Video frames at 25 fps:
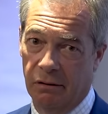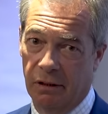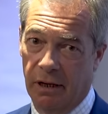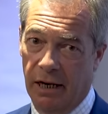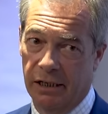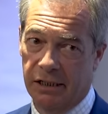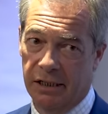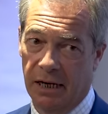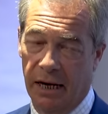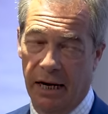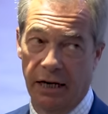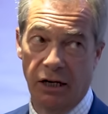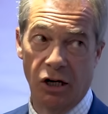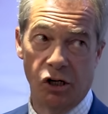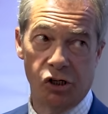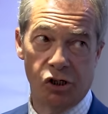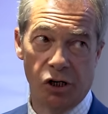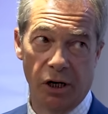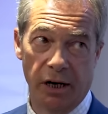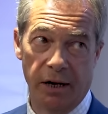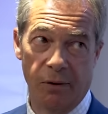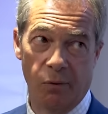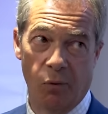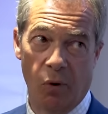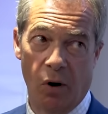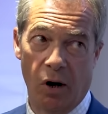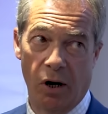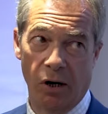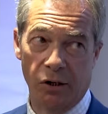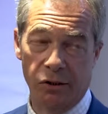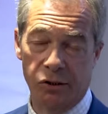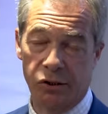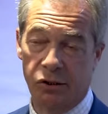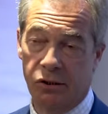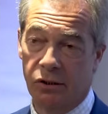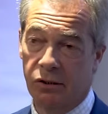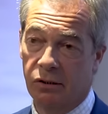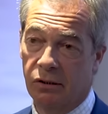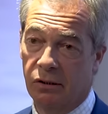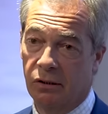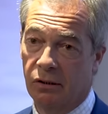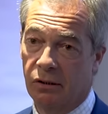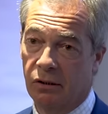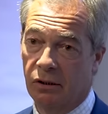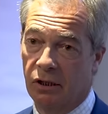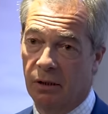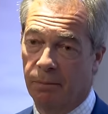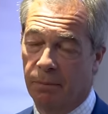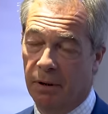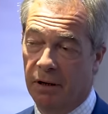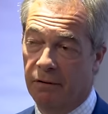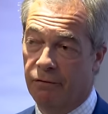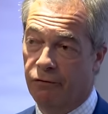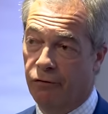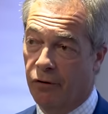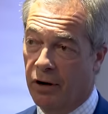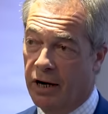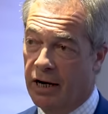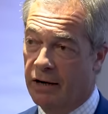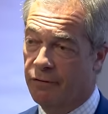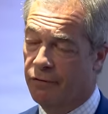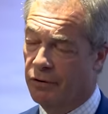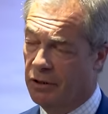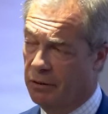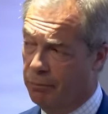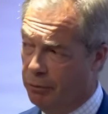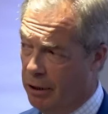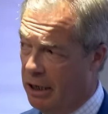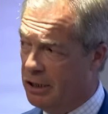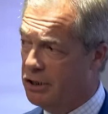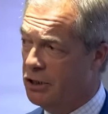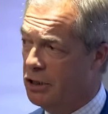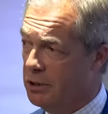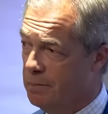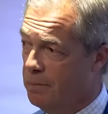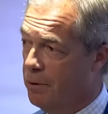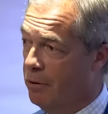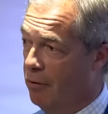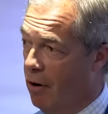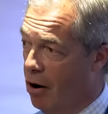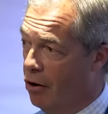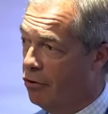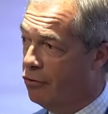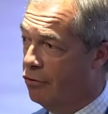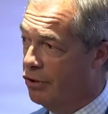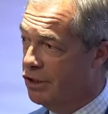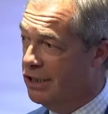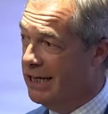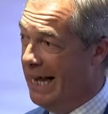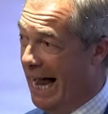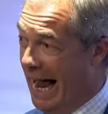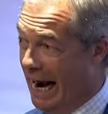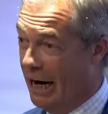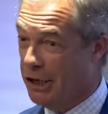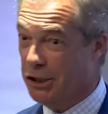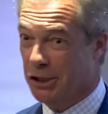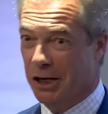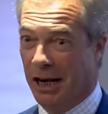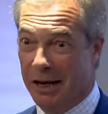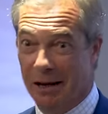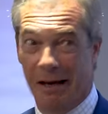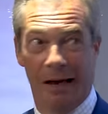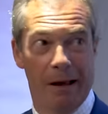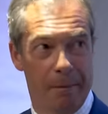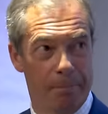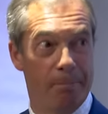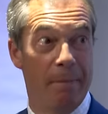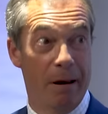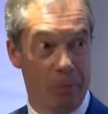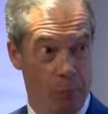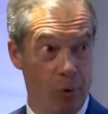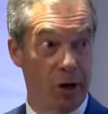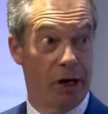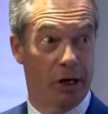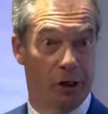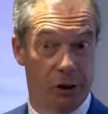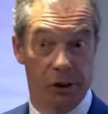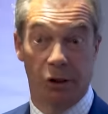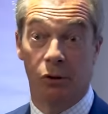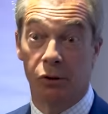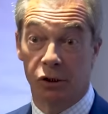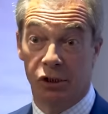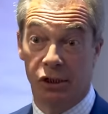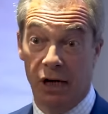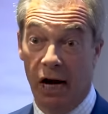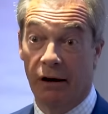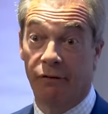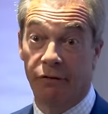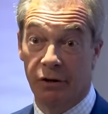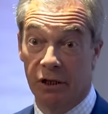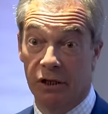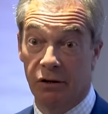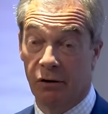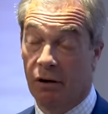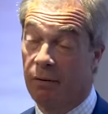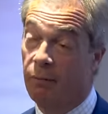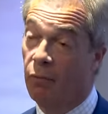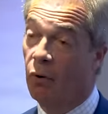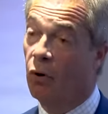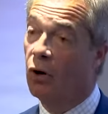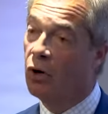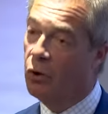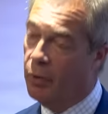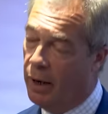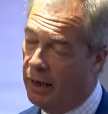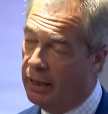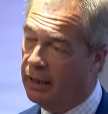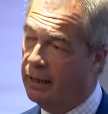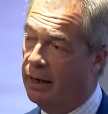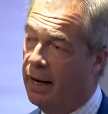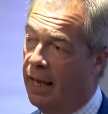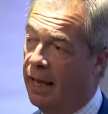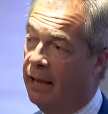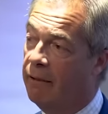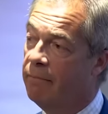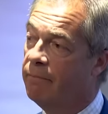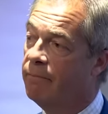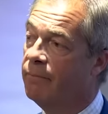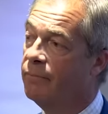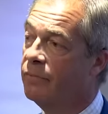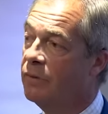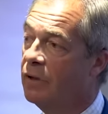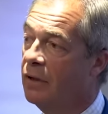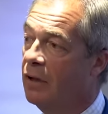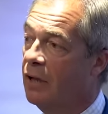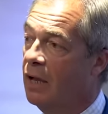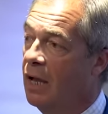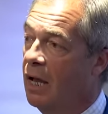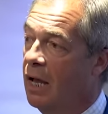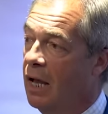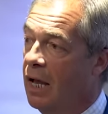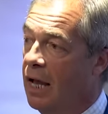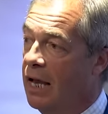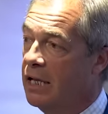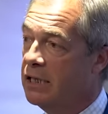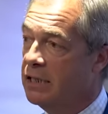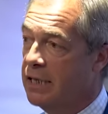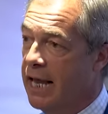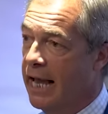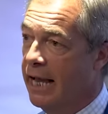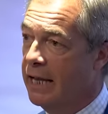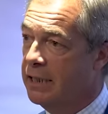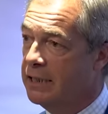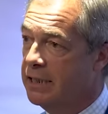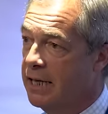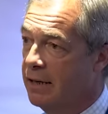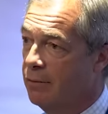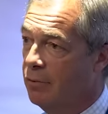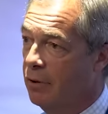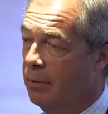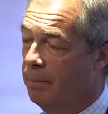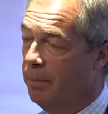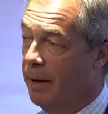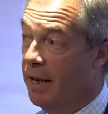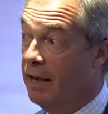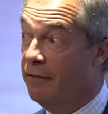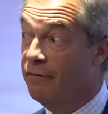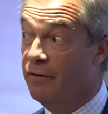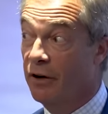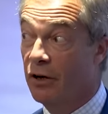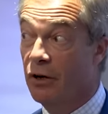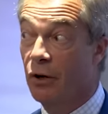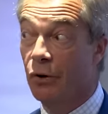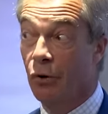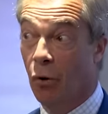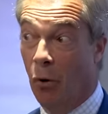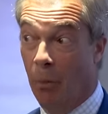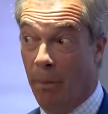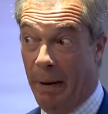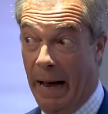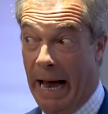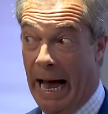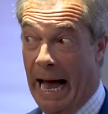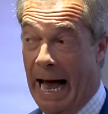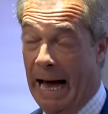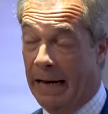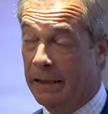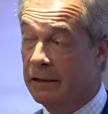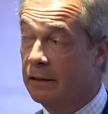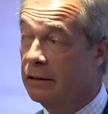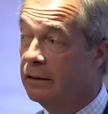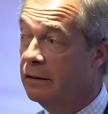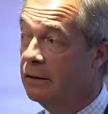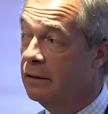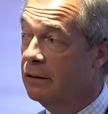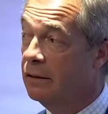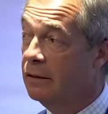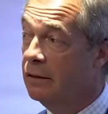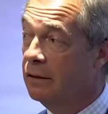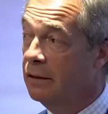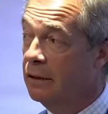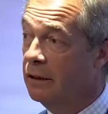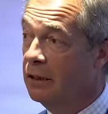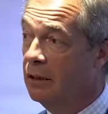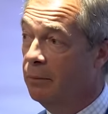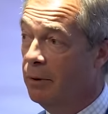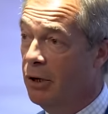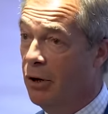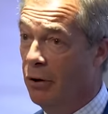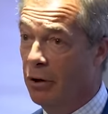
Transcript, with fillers: as it initially was, that being freed from the Brussels bureaucracy actually meant we could do stuff and do it more quickly. His legacy will be, for good or bad, that we